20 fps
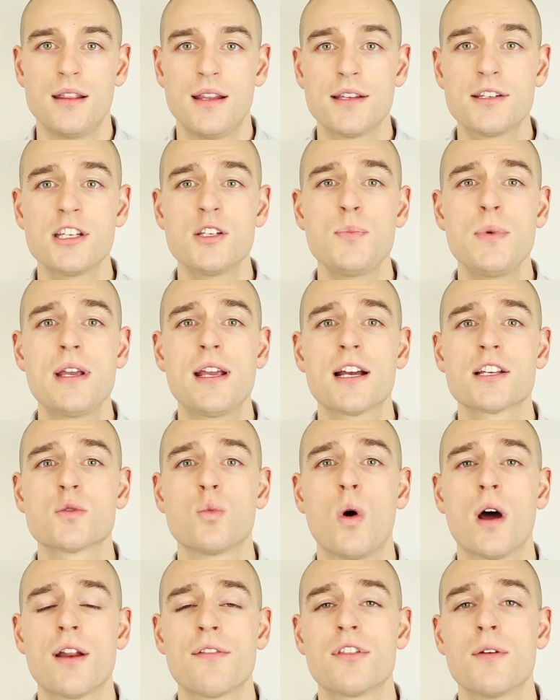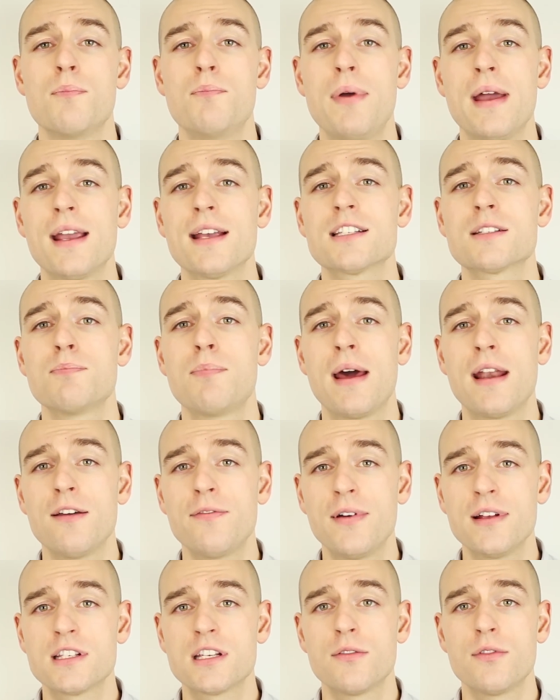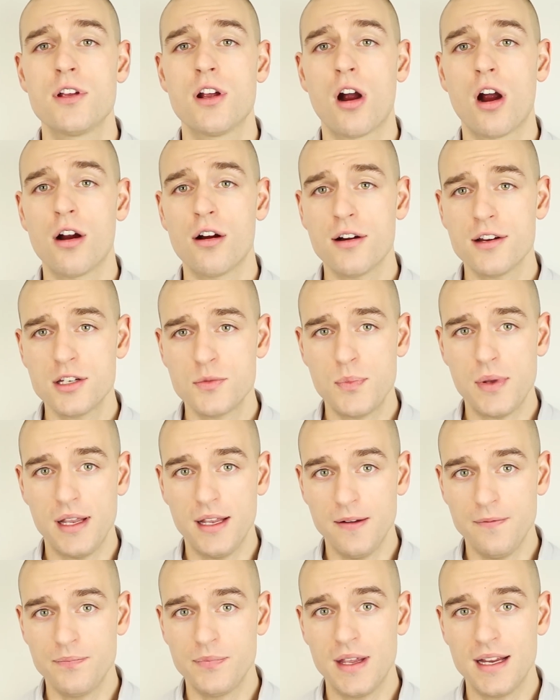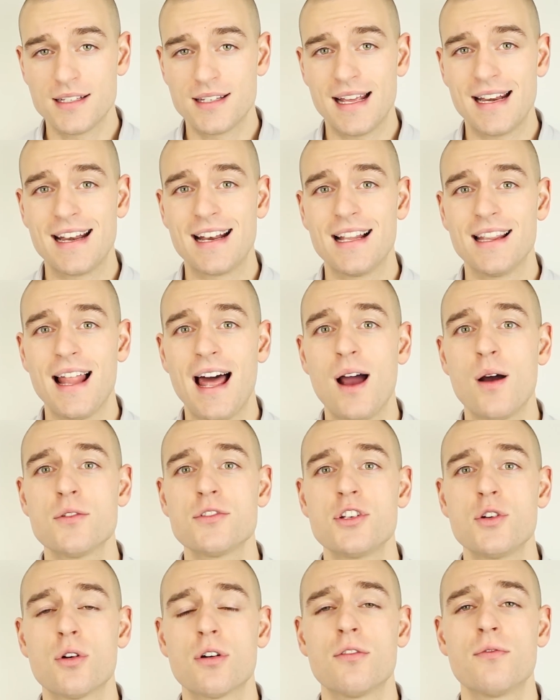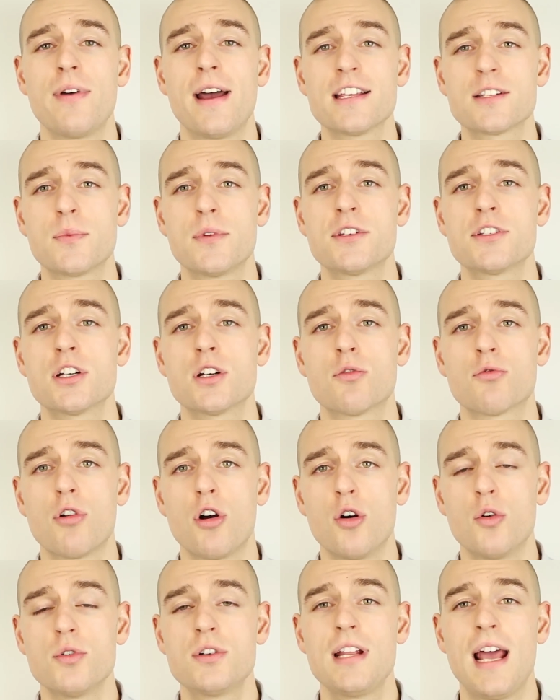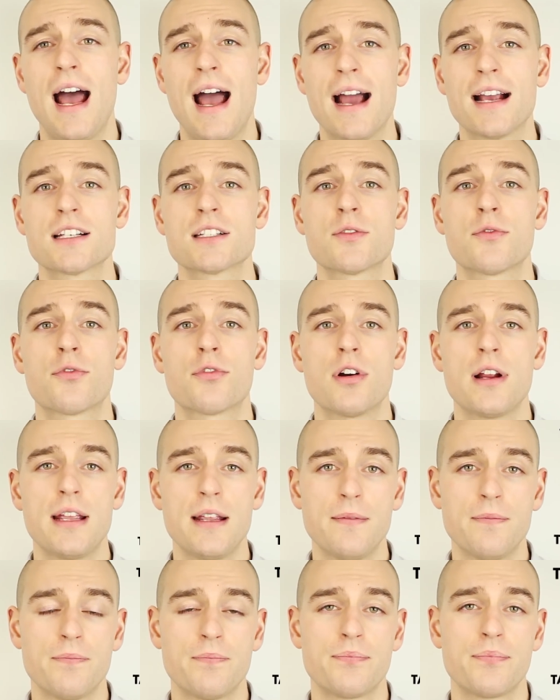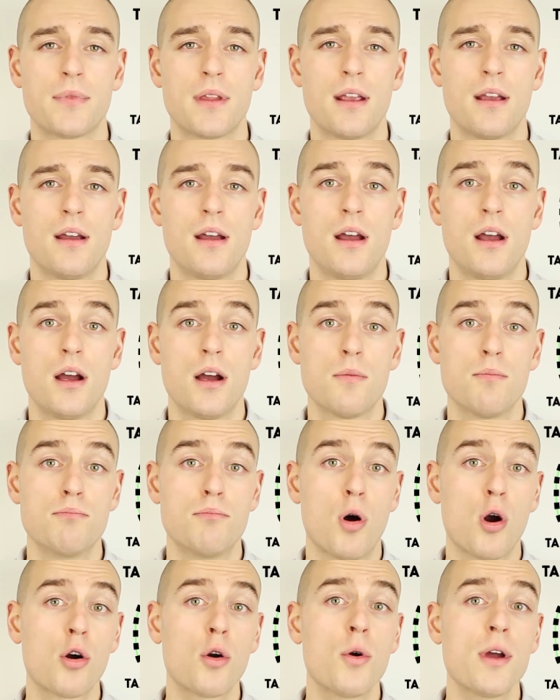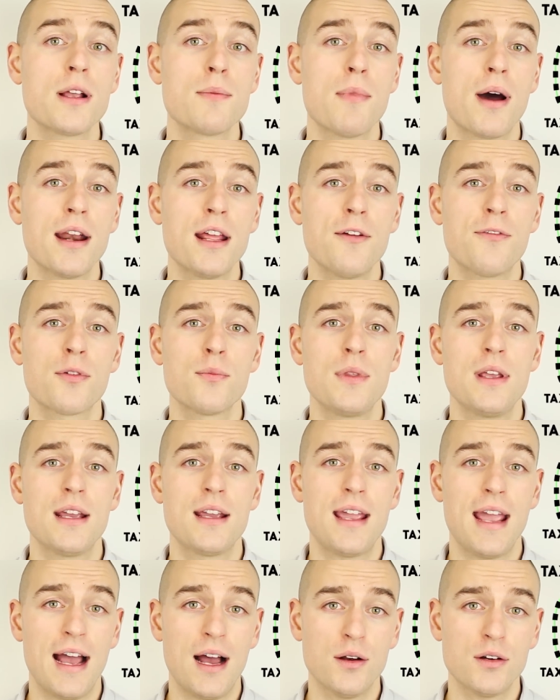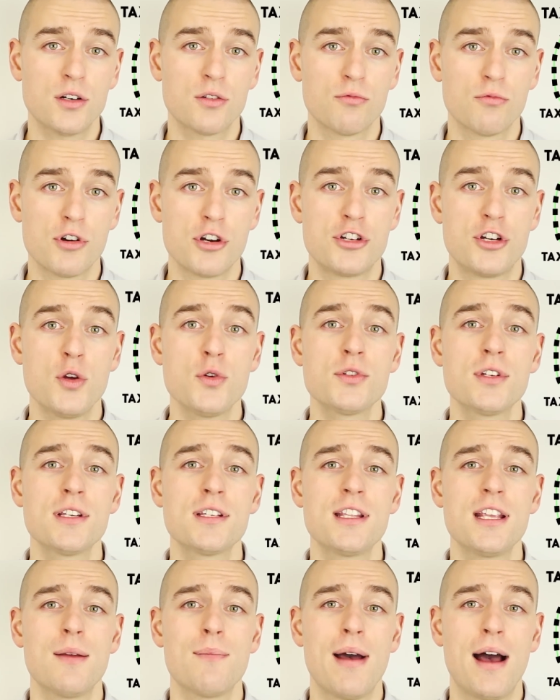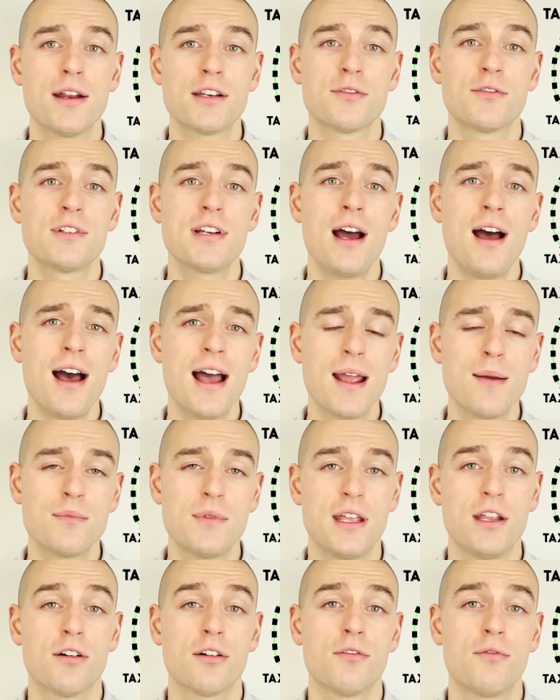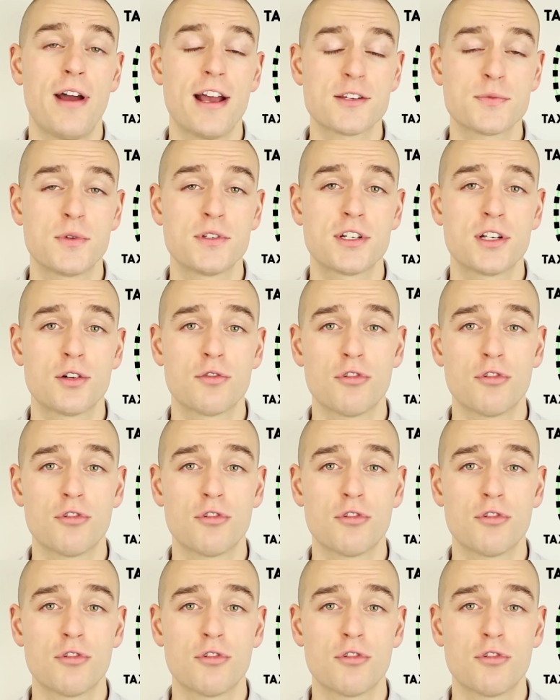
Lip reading: This is because one of the biggest benefits of the RRSP is that it allows your investments to grow tax-free. Borrowing money from the account reduces the amount of time that your investments